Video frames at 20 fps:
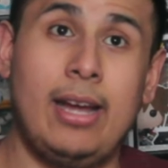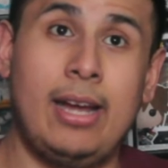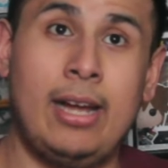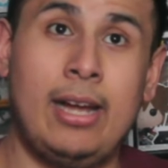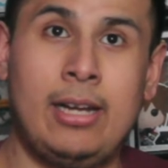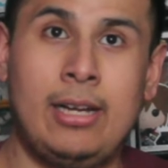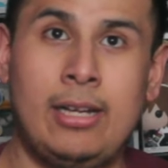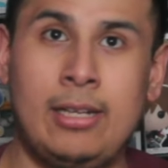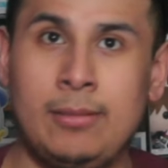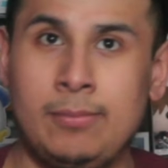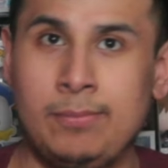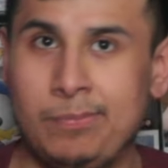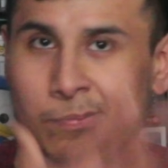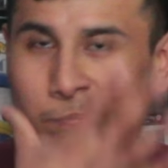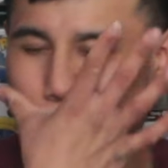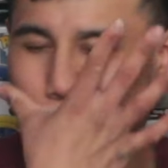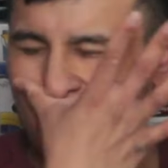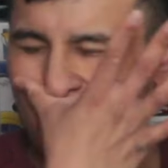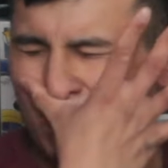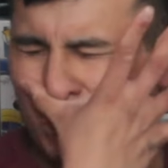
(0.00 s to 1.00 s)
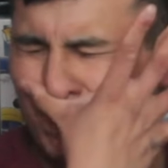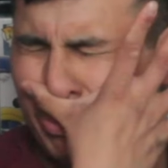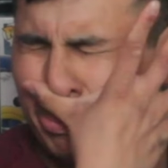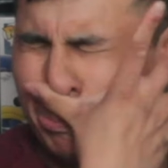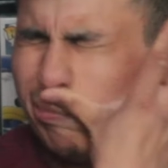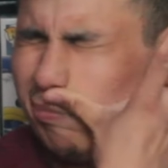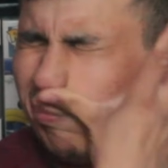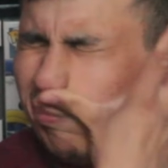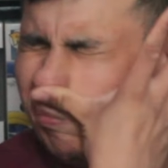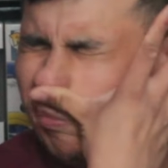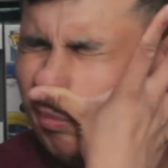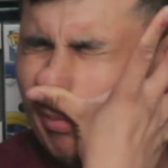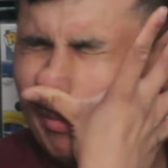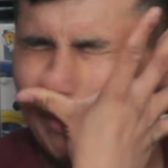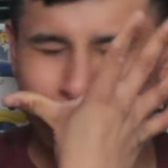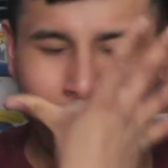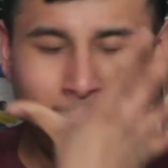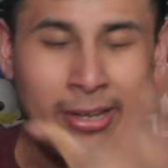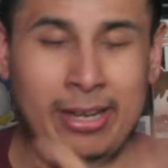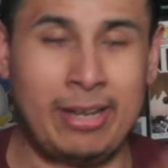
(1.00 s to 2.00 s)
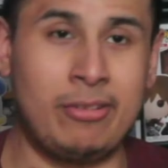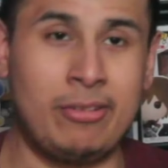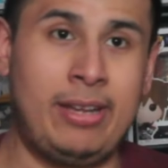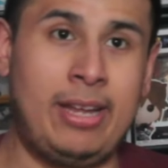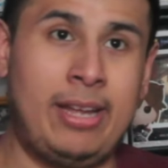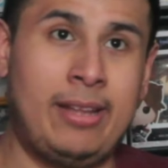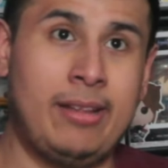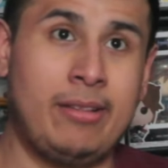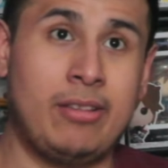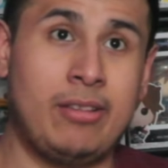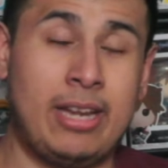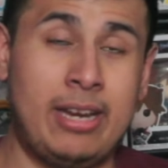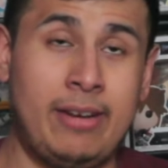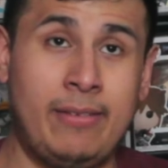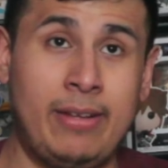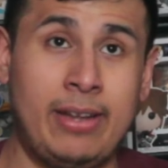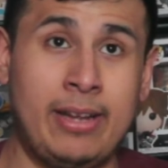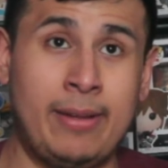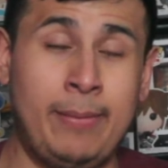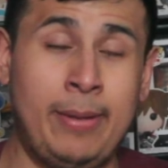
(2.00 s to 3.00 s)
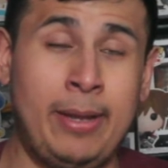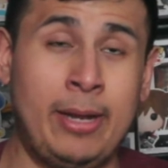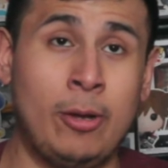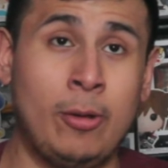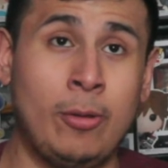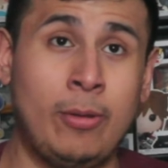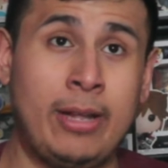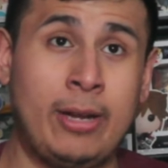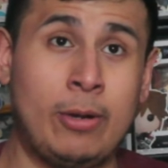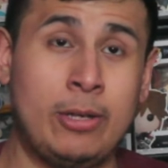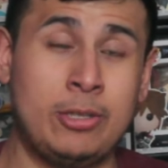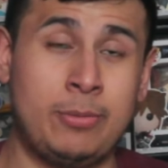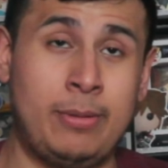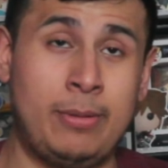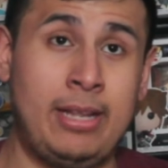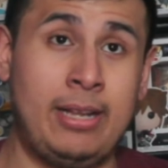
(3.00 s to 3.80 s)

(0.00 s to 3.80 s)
So now that's kind of like a big old like question.